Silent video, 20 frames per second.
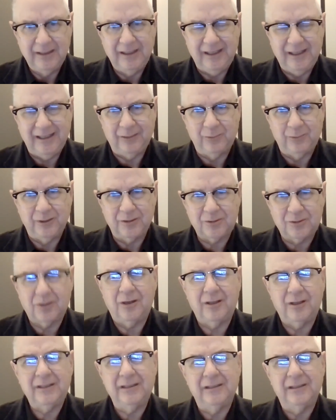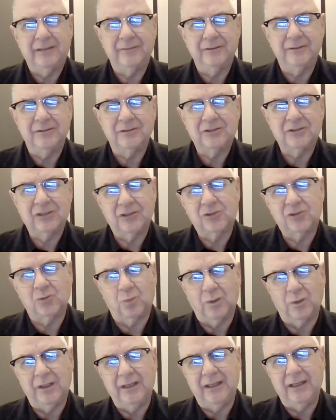And we're talking of it in such a
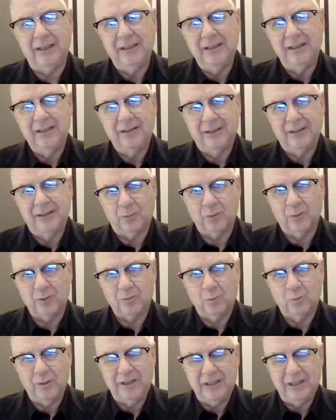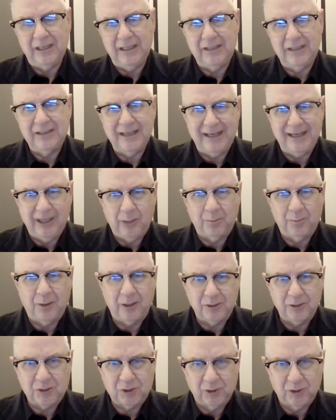way that we need to help
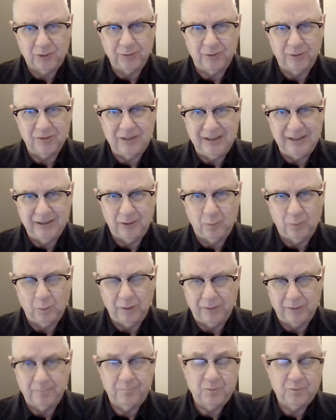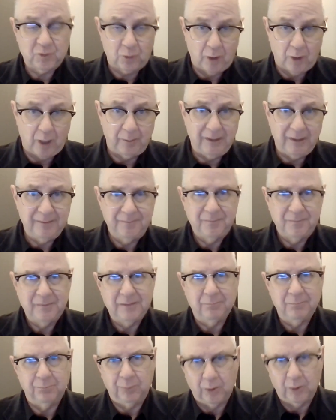our children deal with trauma,
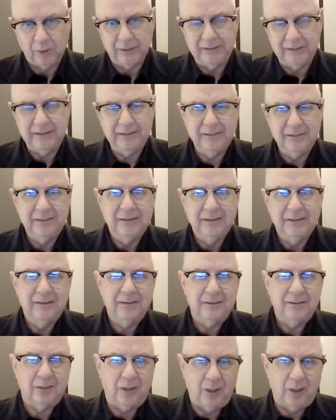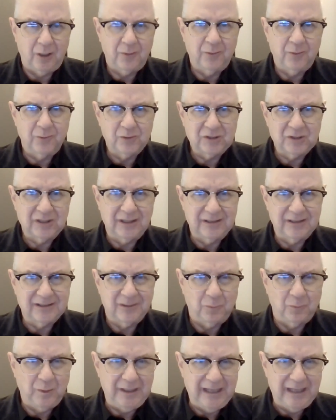bullying, all those things
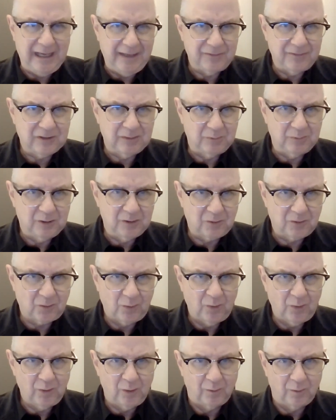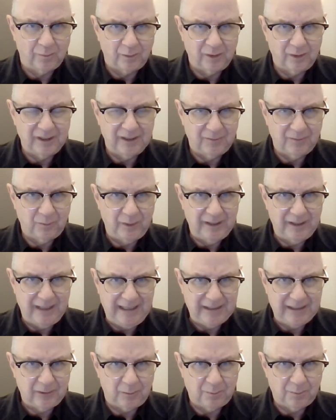that we have some control over if we
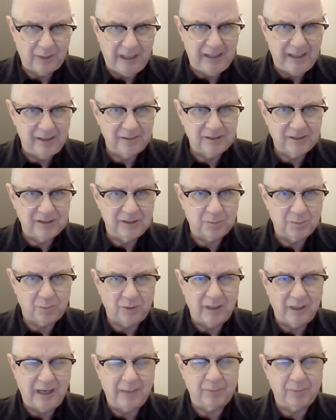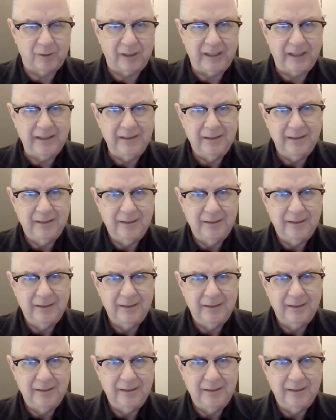handle policies properly.